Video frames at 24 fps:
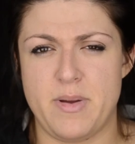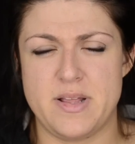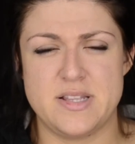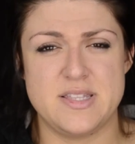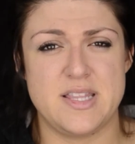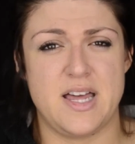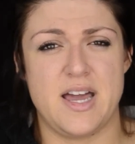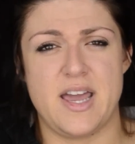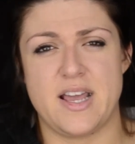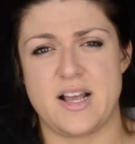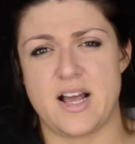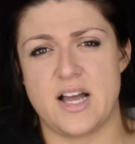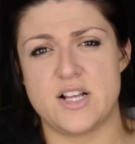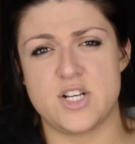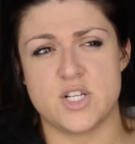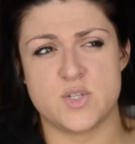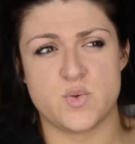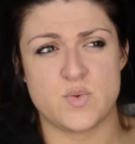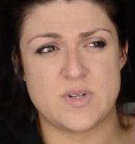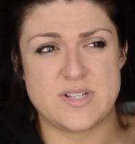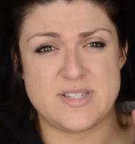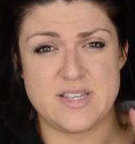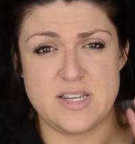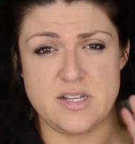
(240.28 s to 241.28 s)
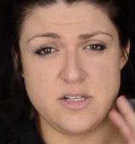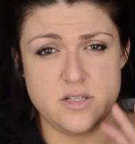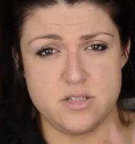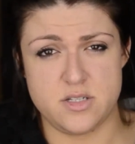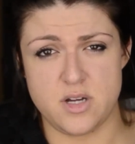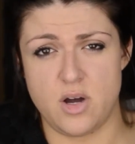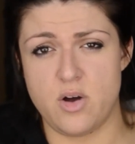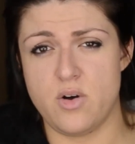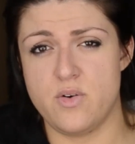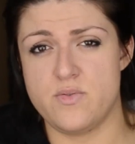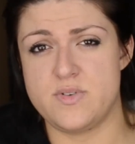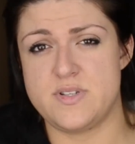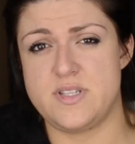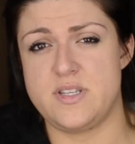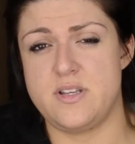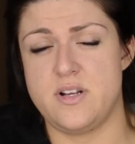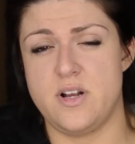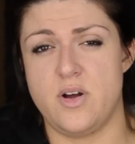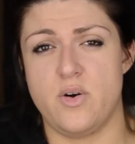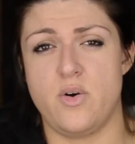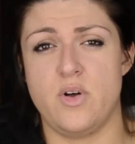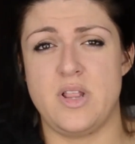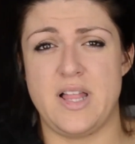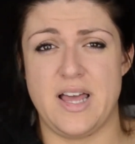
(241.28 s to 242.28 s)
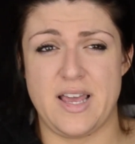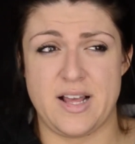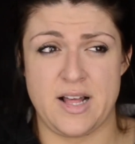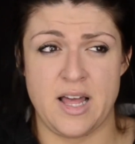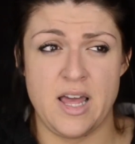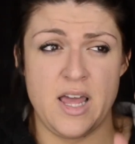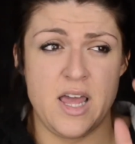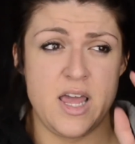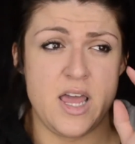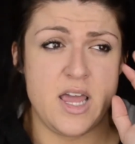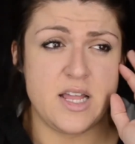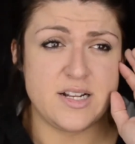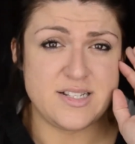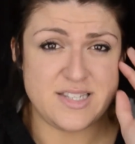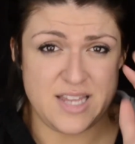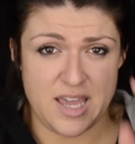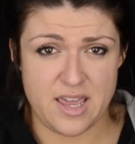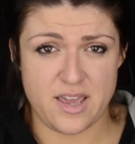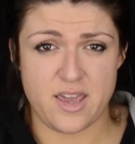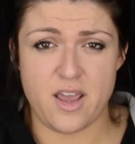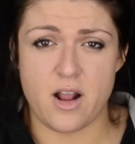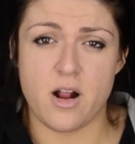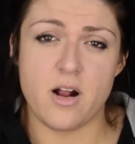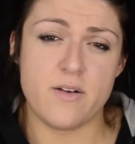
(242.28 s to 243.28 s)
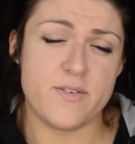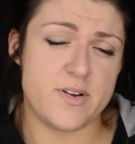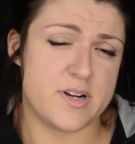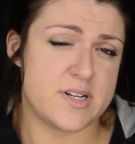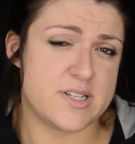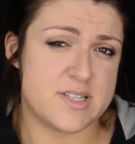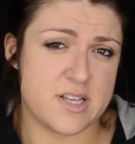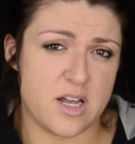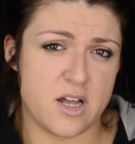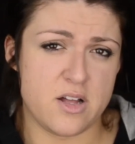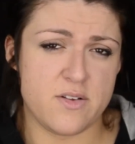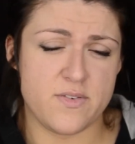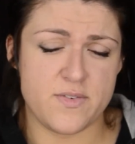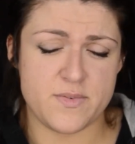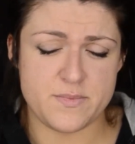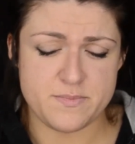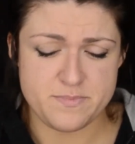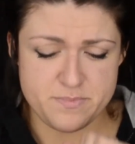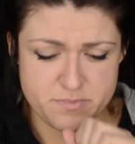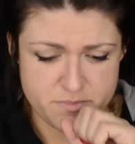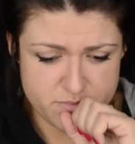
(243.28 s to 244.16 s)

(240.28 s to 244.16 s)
And like I just want to say, don't you know like take care of yourself,